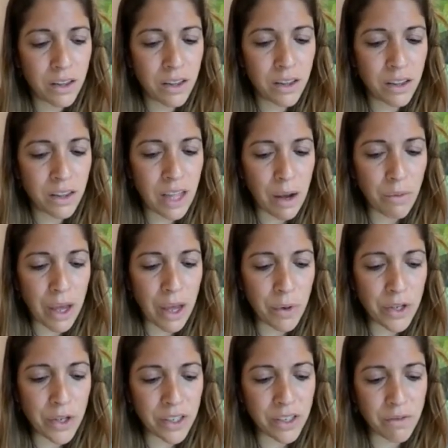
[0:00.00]
that one
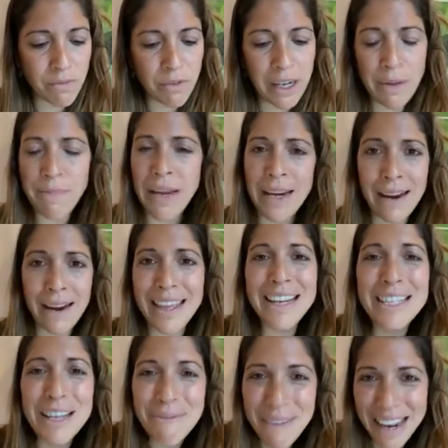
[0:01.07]
doesn't really mean anything
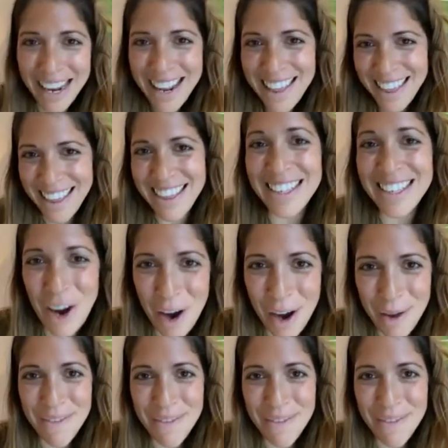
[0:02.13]
to me either, the time